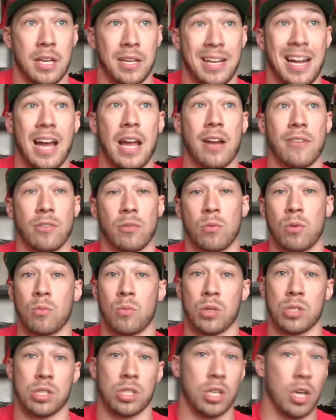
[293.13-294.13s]
not everyone
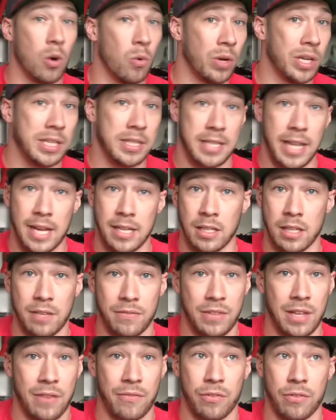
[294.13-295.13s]
wants to go in and
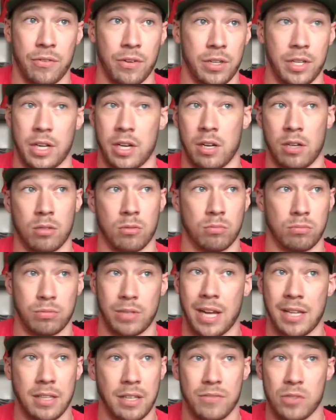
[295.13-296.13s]

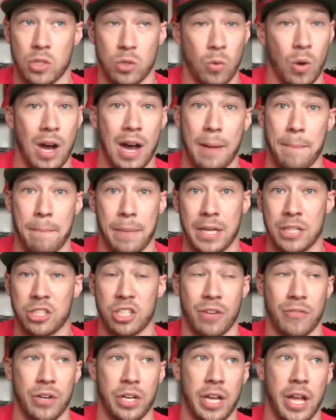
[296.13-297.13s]
deadlift, squat, and bench
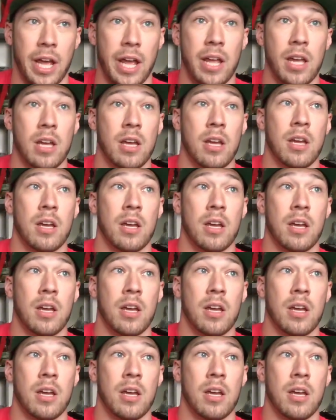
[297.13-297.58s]
every day.